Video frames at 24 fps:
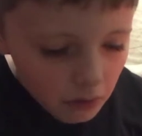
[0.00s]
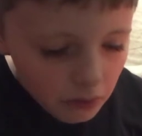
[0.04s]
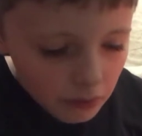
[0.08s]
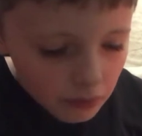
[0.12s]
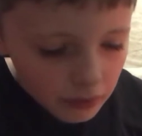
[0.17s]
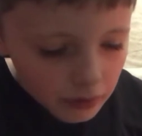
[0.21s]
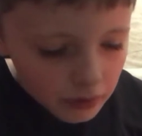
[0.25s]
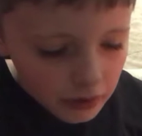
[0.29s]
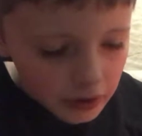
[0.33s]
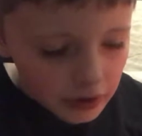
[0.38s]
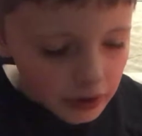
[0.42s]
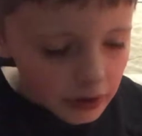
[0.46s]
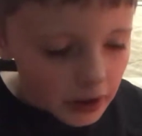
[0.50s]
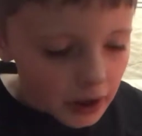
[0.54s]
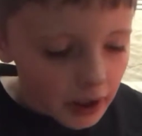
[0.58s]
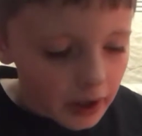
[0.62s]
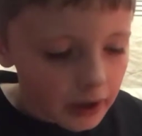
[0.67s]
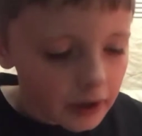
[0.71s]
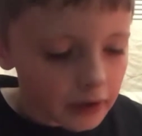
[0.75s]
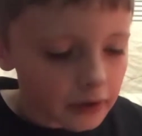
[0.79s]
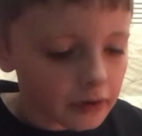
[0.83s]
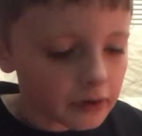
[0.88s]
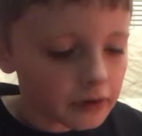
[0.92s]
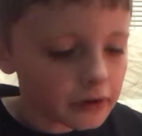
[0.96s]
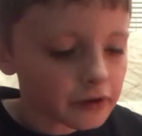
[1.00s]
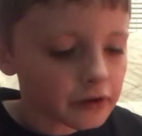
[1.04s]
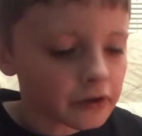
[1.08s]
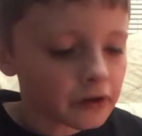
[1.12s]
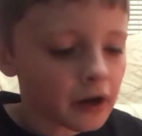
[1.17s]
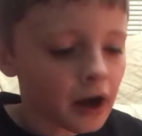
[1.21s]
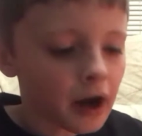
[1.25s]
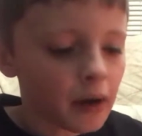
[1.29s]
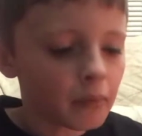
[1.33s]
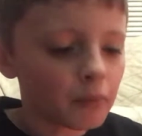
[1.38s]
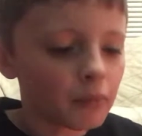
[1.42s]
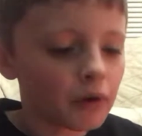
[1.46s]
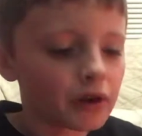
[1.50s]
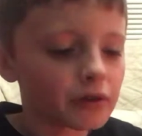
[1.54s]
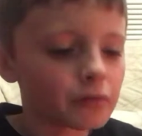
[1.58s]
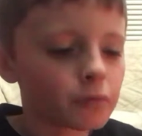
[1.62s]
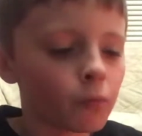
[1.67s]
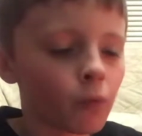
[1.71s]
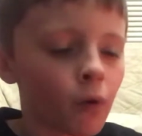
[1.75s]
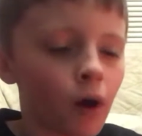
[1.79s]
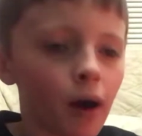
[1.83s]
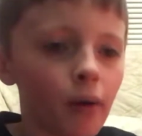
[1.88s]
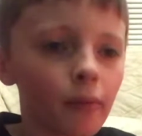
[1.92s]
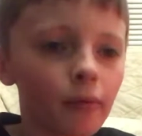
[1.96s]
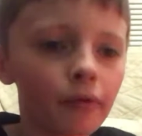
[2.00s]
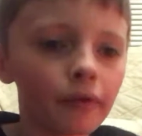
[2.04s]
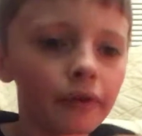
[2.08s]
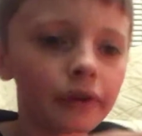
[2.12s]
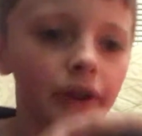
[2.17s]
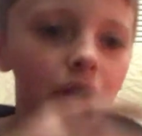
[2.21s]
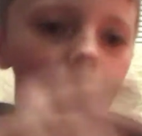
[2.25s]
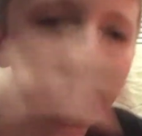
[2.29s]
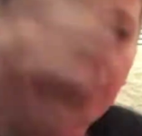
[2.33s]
Okay, there's not much wobble in there,